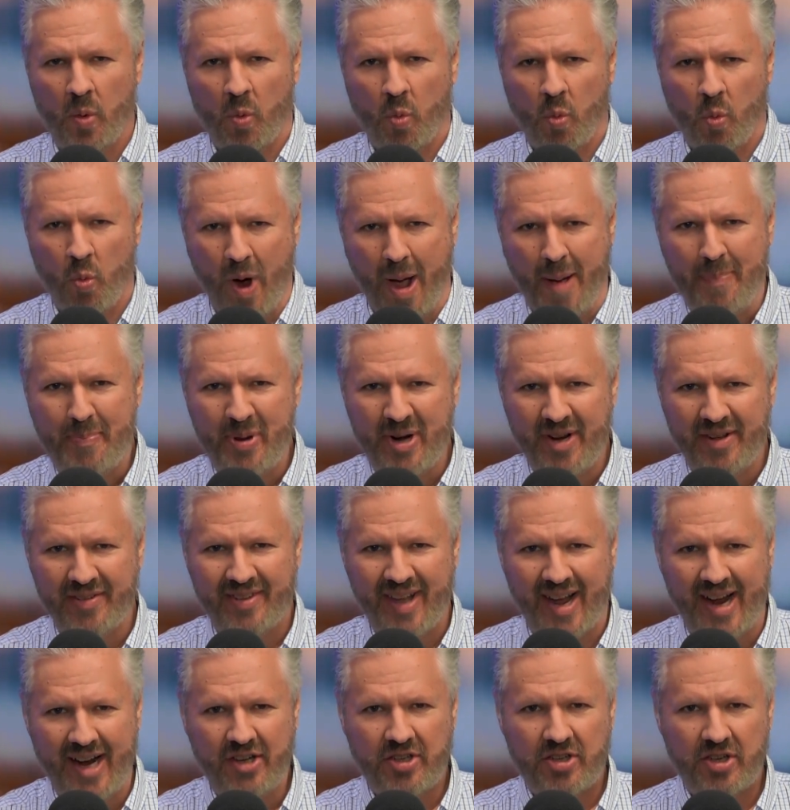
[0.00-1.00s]

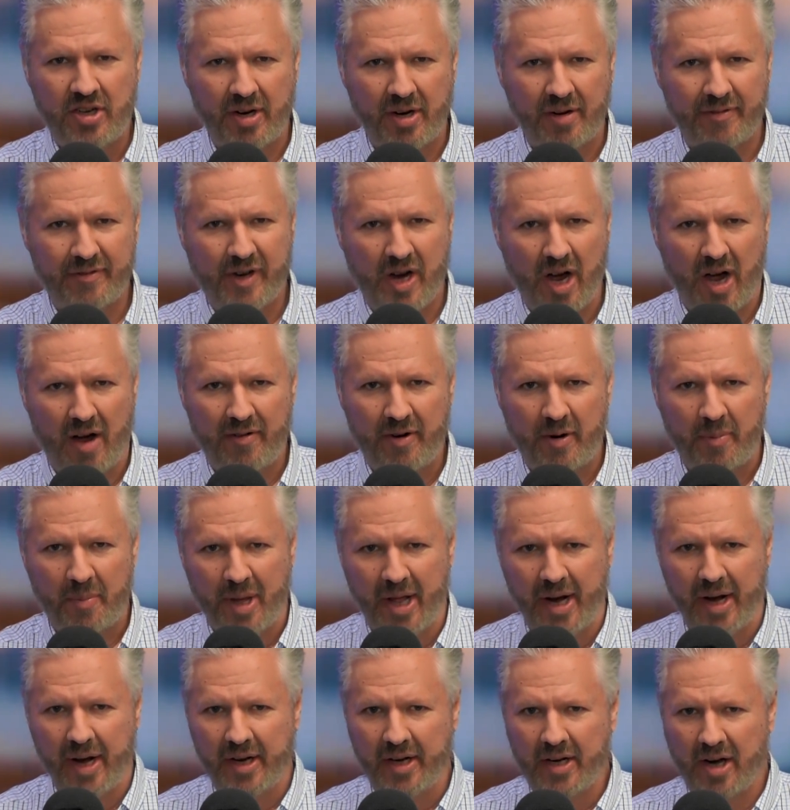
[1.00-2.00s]
weaponization of
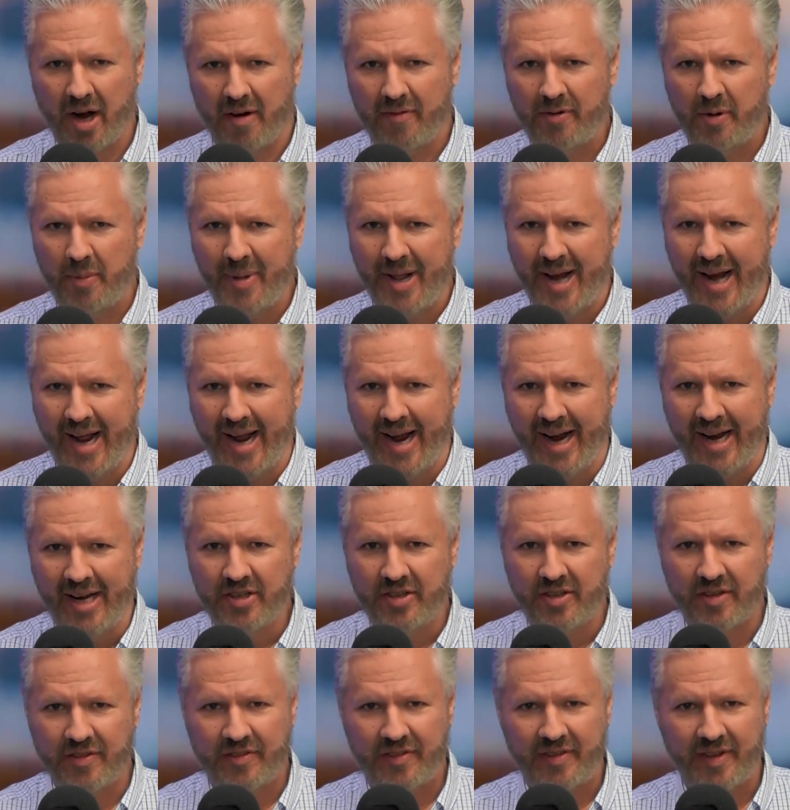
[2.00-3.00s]
government and government
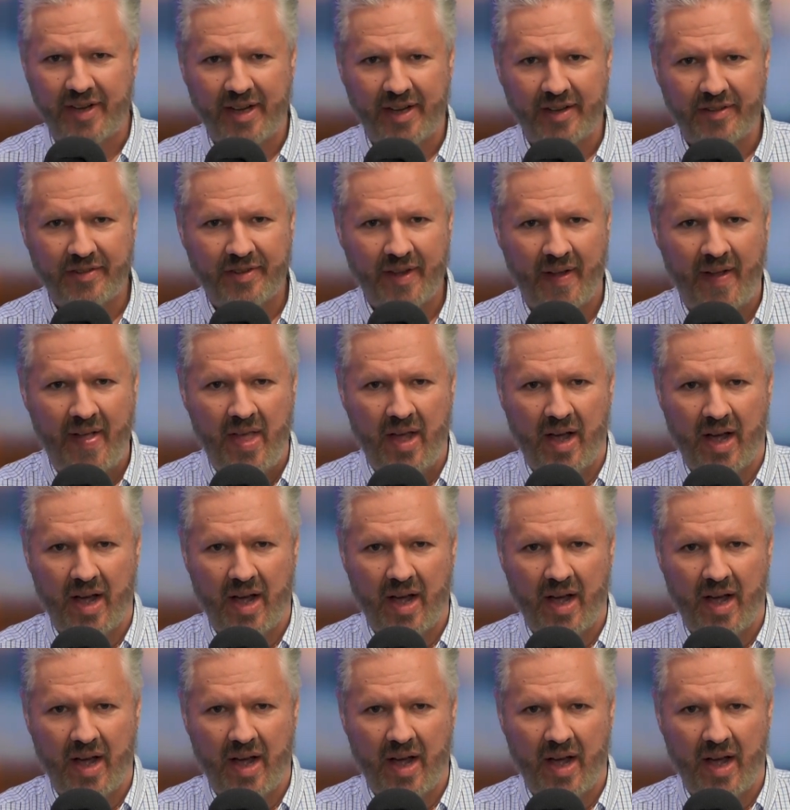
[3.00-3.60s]
agencies